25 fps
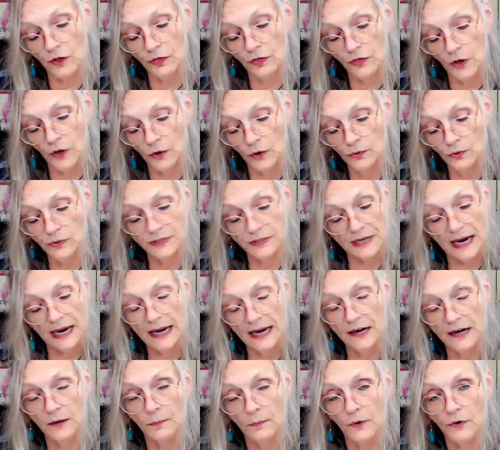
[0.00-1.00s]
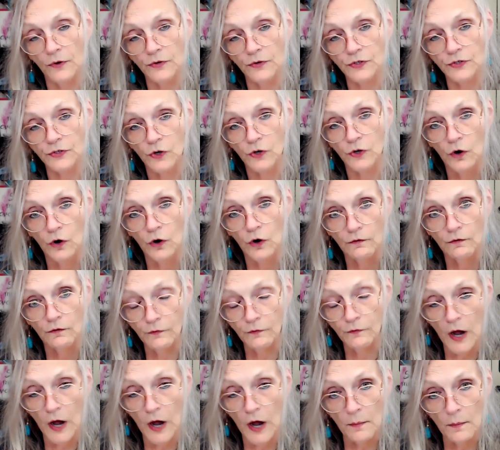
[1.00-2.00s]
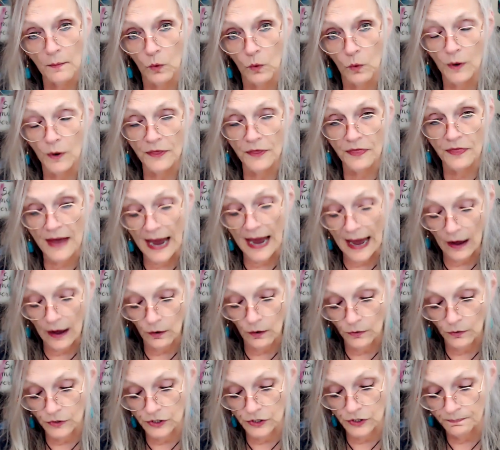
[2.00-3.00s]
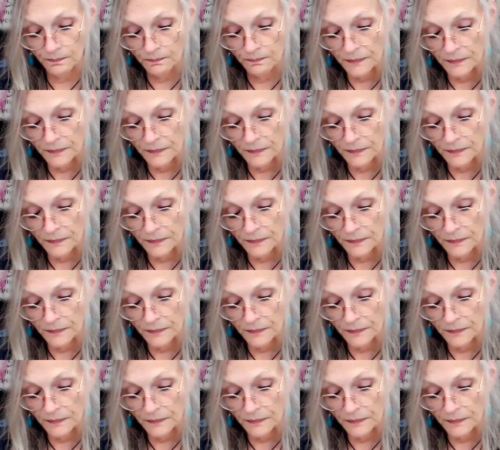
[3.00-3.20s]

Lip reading: those animals from without.